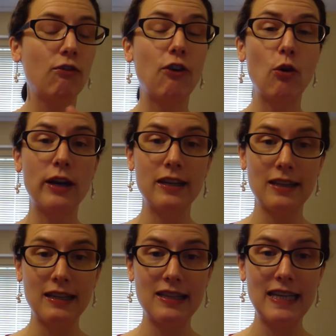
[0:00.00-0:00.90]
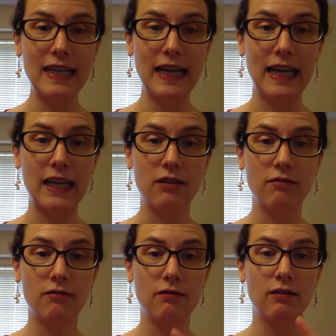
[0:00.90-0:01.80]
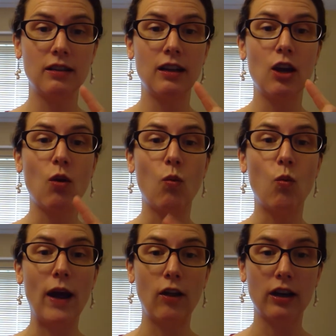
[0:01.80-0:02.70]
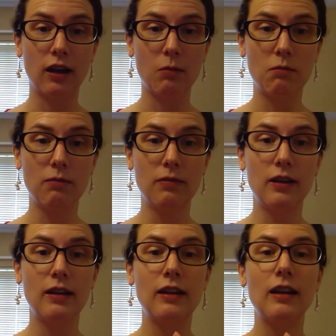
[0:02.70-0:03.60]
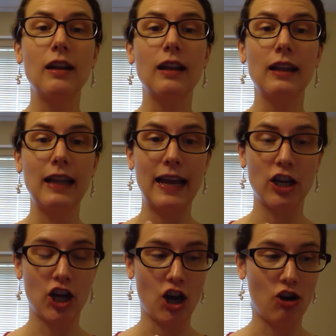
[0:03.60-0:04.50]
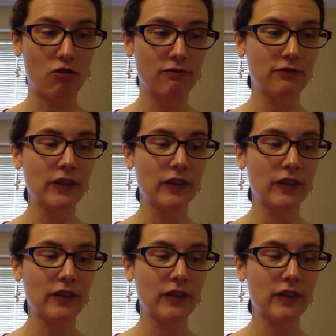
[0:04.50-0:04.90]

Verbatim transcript: Focus and sink in, welcome, let go.